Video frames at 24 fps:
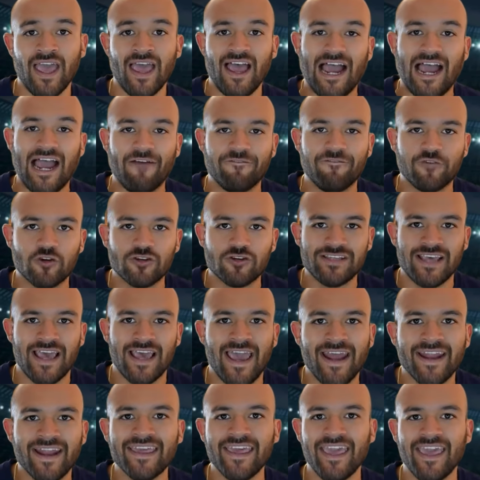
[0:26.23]
After
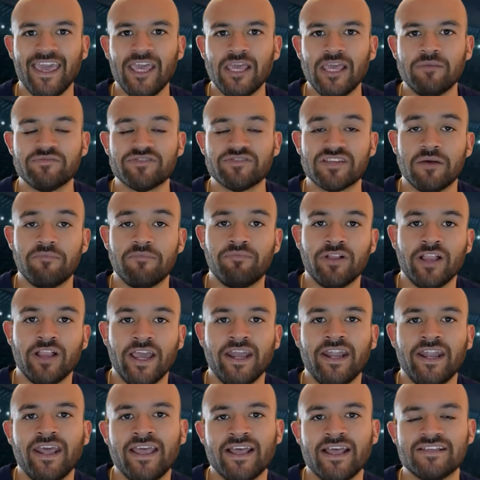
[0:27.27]
10 games
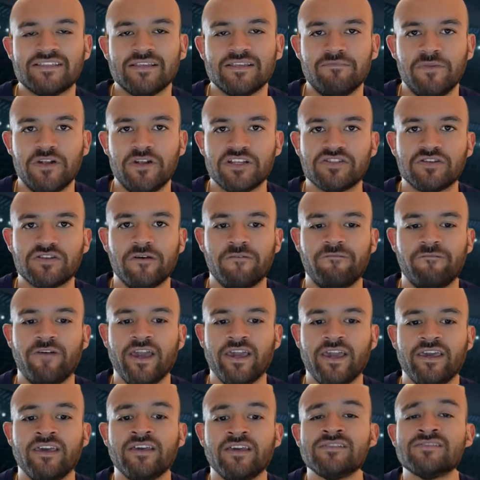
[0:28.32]
playing against the Minnesota
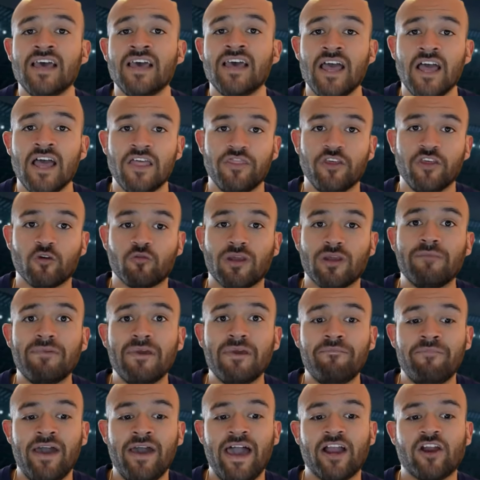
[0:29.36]
Vikings, the Green Bay
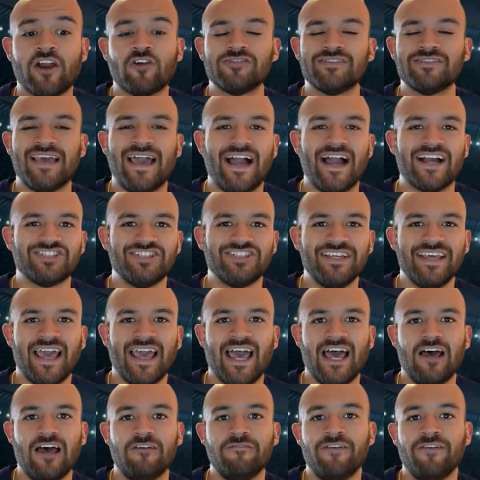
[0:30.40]
Packers actually
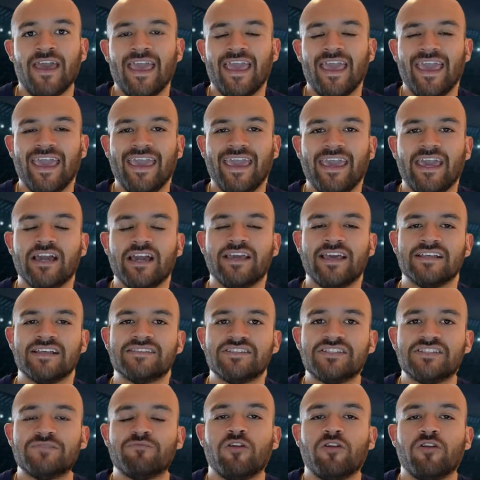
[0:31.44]
have a against
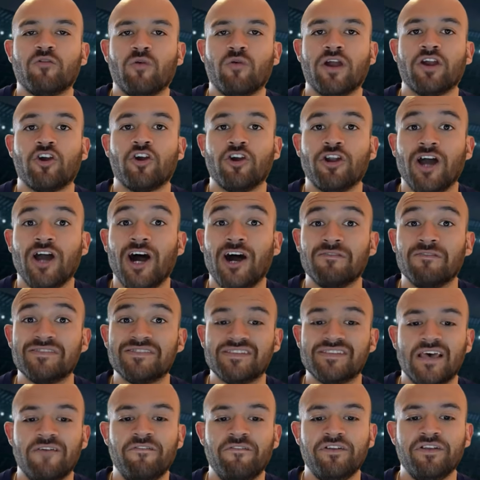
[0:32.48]
the spread record of
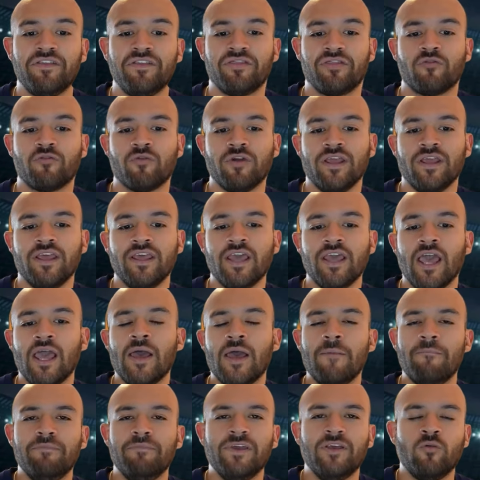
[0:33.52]
7-3.
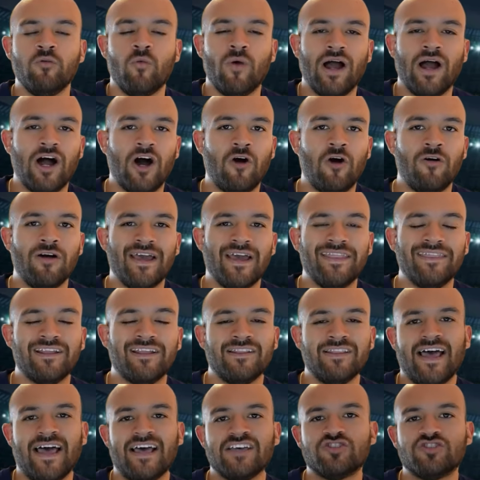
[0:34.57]
Meanwhile, in the
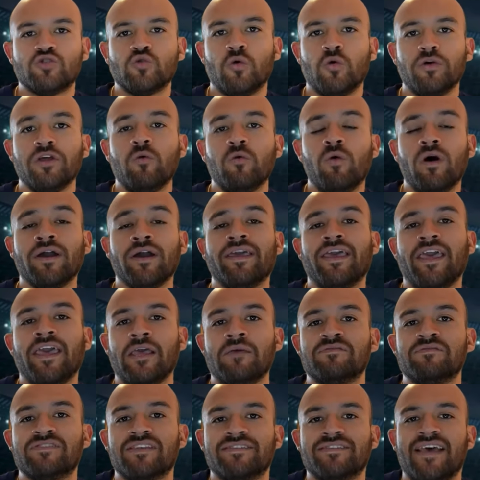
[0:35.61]
last 21
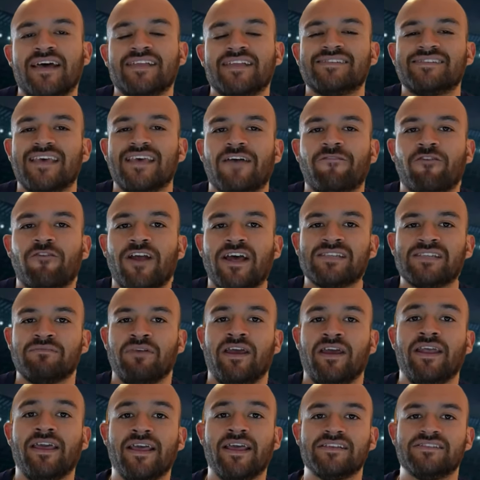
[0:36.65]
games that Stafford has
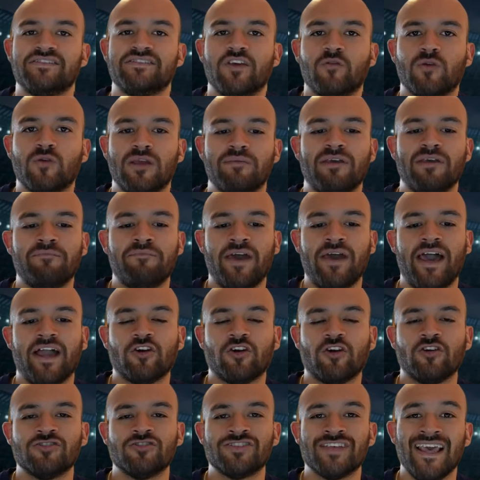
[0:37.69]
played against the Green Bay
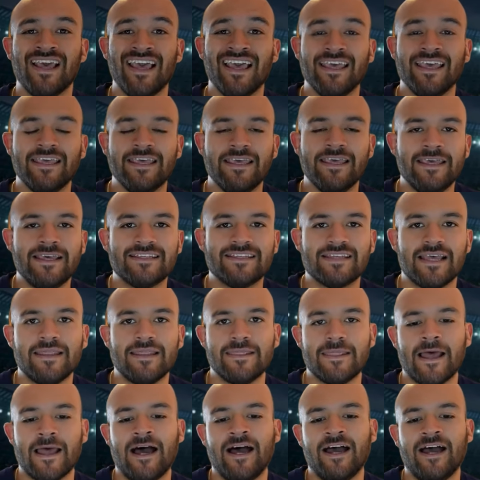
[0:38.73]
Packers, he is
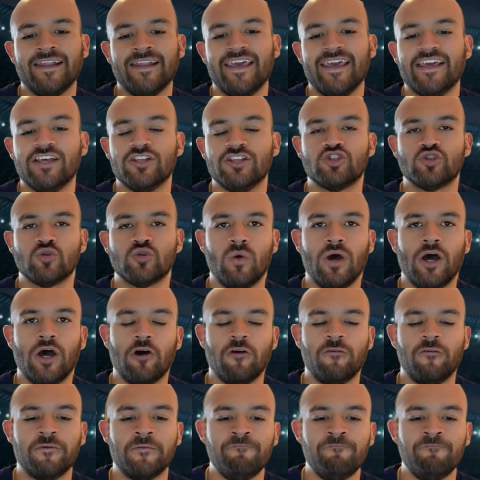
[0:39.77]
9-12.